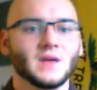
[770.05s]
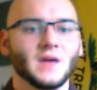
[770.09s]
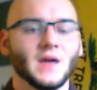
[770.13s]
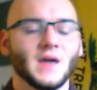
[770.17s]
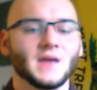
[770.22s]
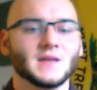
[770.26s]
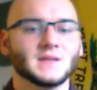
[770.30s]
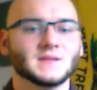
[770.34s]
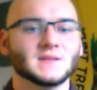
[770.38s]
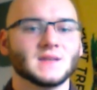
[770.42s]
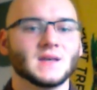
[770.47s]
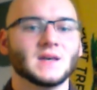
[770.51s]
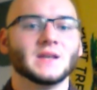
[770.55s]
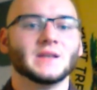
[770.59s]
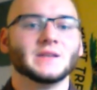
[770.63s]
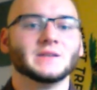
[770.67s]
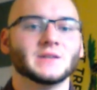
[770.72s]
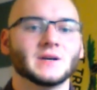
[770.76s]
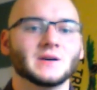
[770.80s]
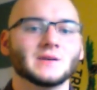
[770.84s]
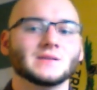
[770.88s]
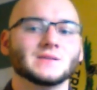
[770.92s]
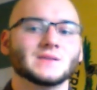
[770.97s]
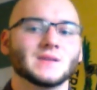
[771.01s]
is that it
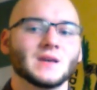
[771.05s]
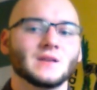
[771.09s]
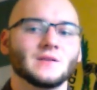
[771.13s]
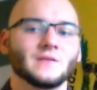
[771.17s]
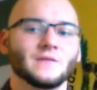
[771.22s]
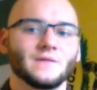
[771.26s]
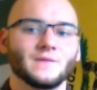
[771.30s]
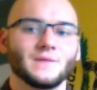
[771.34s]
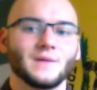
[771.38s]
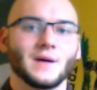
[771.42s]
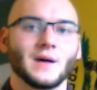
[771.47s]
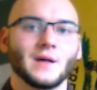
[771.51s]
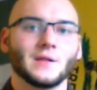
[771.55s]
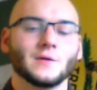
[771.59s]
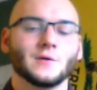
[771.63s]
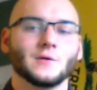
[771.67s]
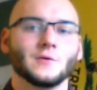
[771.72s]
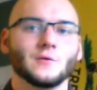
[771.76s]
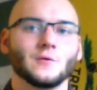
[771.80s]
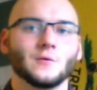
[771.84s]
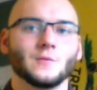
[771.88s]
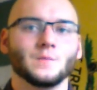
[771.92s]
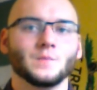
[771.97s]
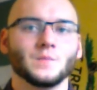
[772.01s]
does tend to
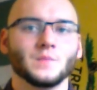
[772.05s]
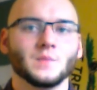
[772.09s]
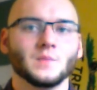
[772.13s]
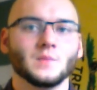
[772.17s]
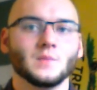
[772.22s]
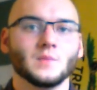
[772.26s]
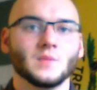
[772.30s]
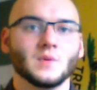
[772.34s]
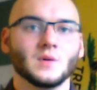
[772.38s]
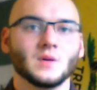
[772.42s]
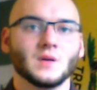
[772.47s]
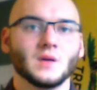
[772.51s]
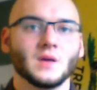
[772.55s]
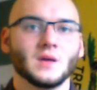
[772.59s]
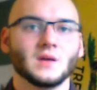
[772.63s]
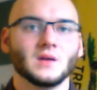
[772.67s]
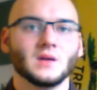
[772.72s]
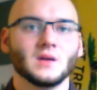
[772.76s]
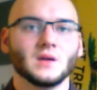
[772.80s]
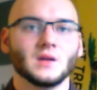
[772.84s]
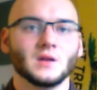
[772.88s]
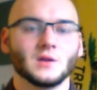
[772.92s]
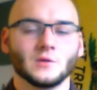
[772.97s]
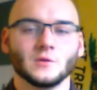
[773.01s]
follow
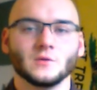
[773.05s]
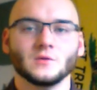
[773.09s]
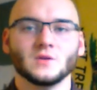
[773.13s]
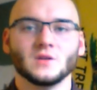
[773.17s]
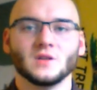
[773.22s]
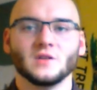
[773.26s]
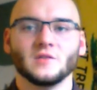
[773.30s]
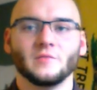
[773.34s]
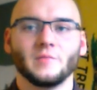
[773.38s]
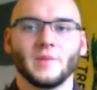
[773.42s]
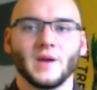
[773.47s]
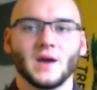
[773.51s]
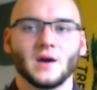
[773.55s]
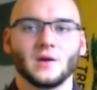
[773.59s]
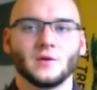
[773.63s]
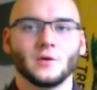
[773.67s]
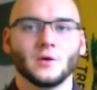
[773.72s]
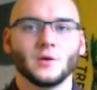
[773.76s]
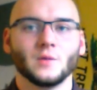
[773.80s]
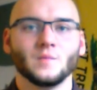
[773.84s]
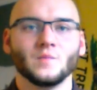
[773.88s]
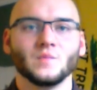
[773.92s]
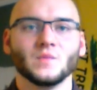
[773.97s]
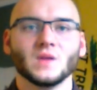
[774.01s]
an agglutinative
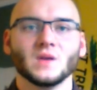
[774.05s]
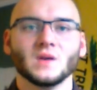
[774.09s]
pattern.